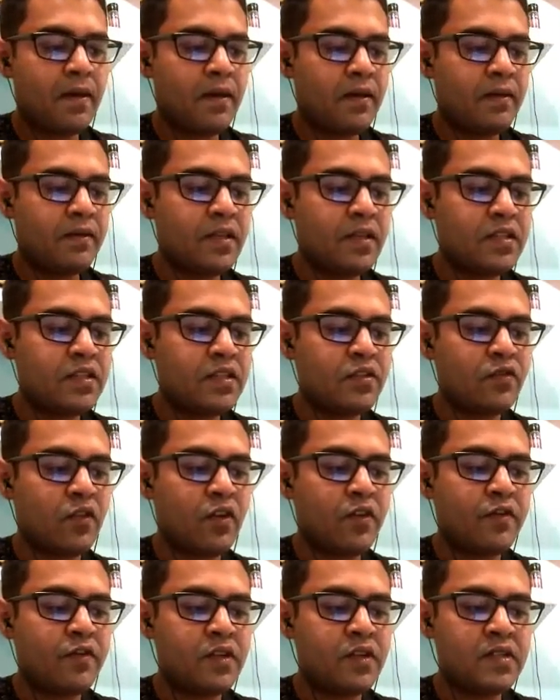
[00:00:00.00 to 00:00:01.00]
This is for
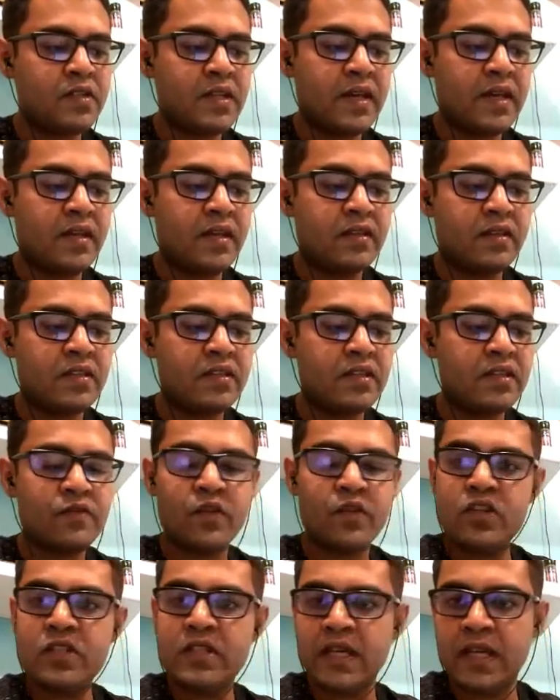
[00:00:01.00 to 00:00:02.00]
first hike. This is
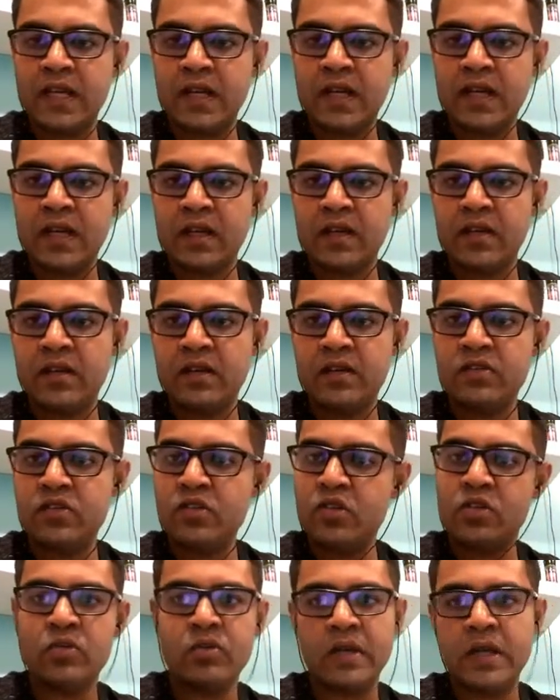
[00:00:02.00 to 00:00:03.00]
for second hike. So
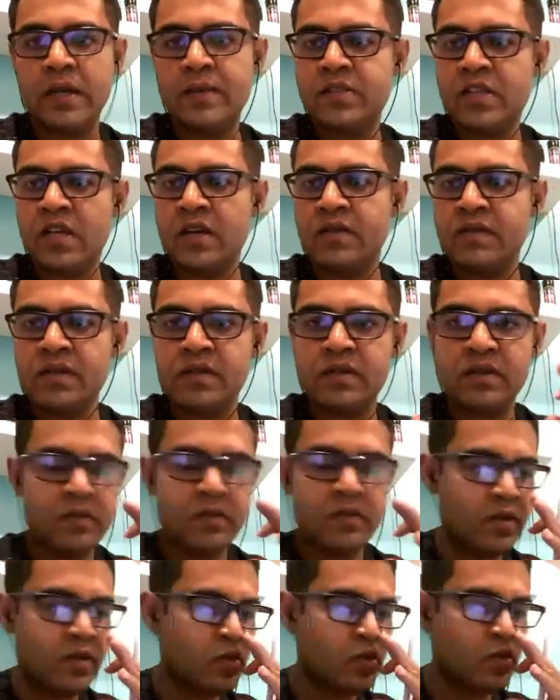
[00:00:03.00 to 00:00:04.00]
2 times R1.
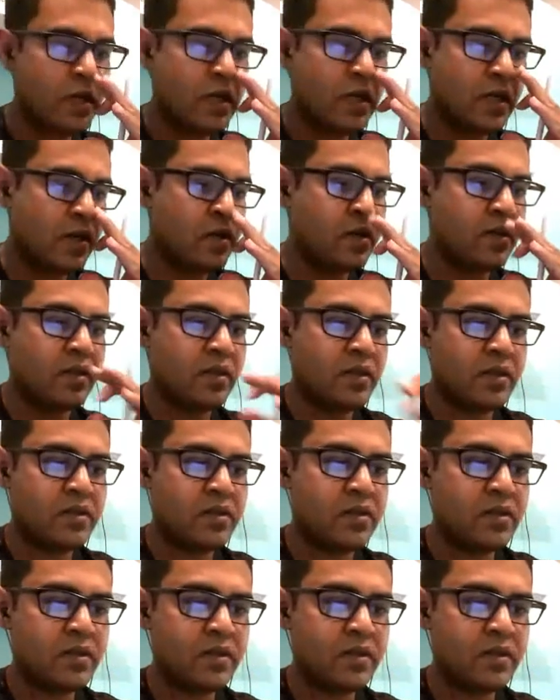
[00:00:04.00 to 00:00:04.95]
We should be clear in this.